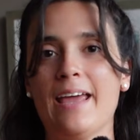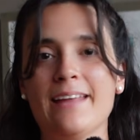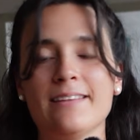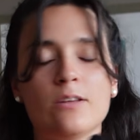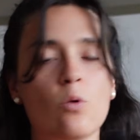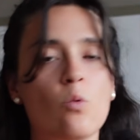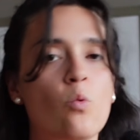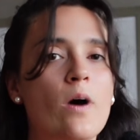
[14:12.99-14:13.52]
And
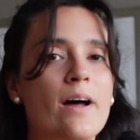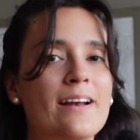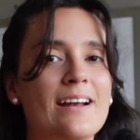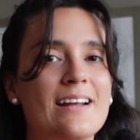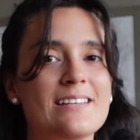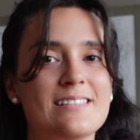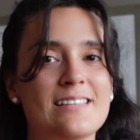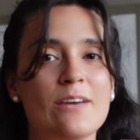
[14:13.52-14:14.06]
the one
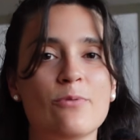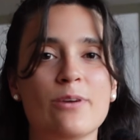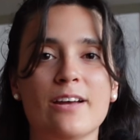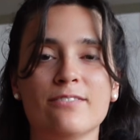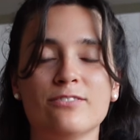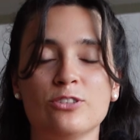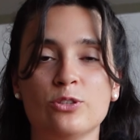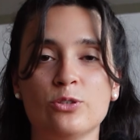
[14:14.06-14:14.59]
last thing we
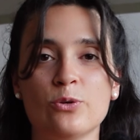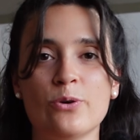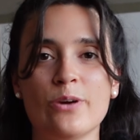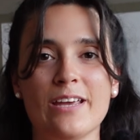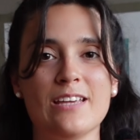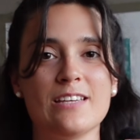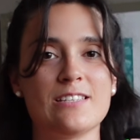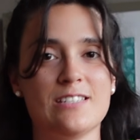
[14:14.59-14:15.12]
have to do
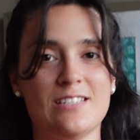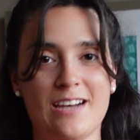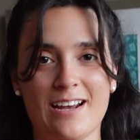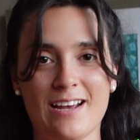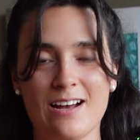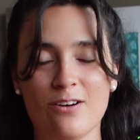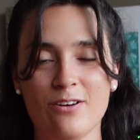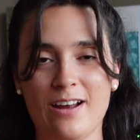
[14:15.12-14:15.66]
is check
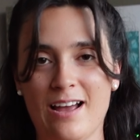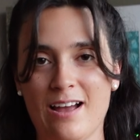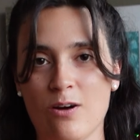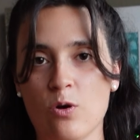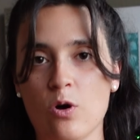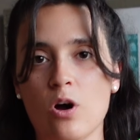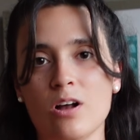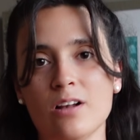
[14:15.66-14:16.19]
out
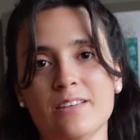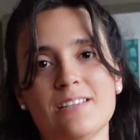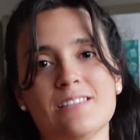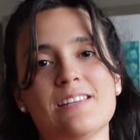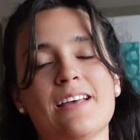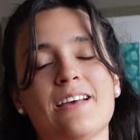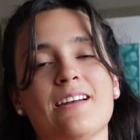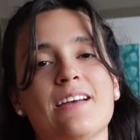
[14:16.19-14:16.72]
how all these
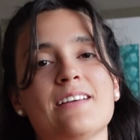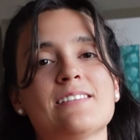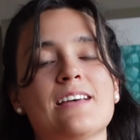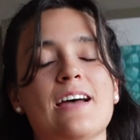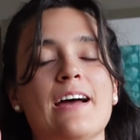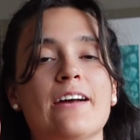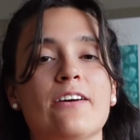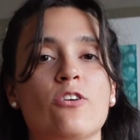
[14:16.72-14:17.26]
necklines
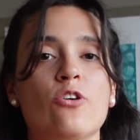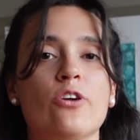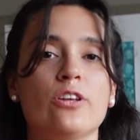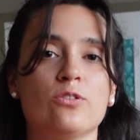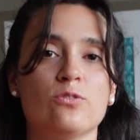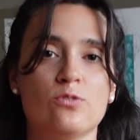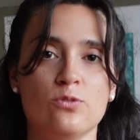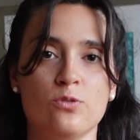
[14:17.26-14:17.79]
are going
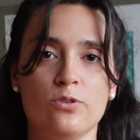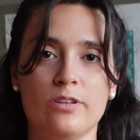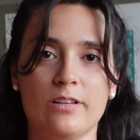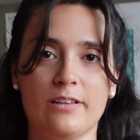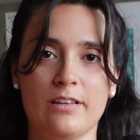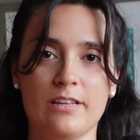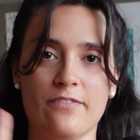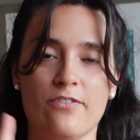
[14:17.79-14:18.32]
to suit
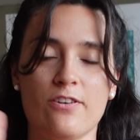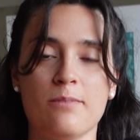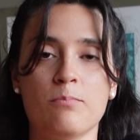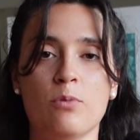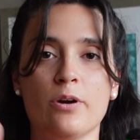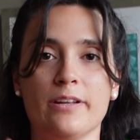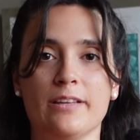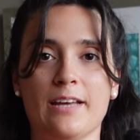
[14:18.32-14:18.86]
the different
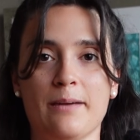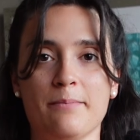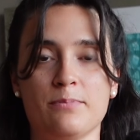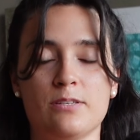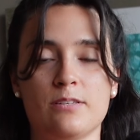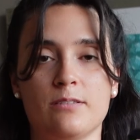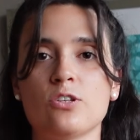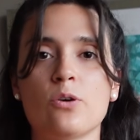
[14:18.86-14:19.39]
body types.
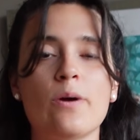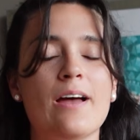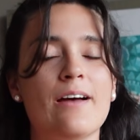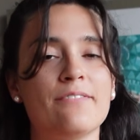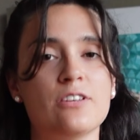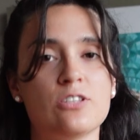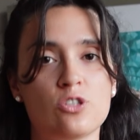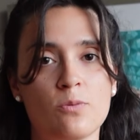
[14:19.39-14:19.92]
So we
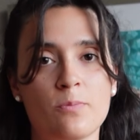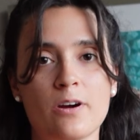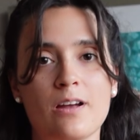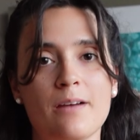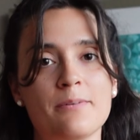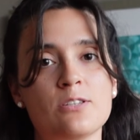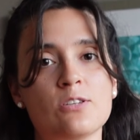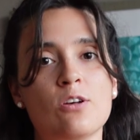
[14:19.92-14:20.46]
have the Summer
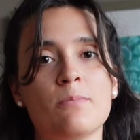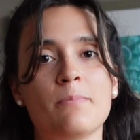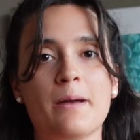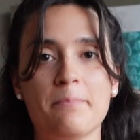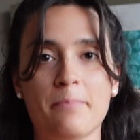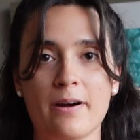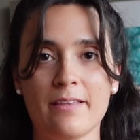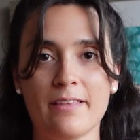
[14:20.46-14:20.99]
Camisole by
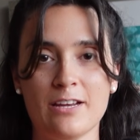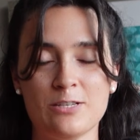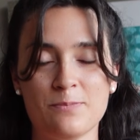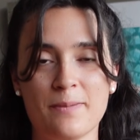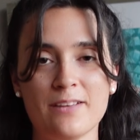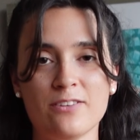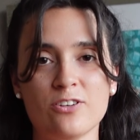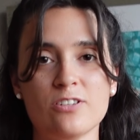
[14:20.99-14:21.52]
Paradise
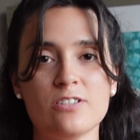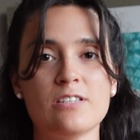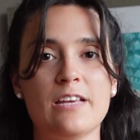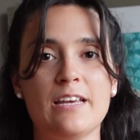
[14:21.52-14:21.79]
Patterns.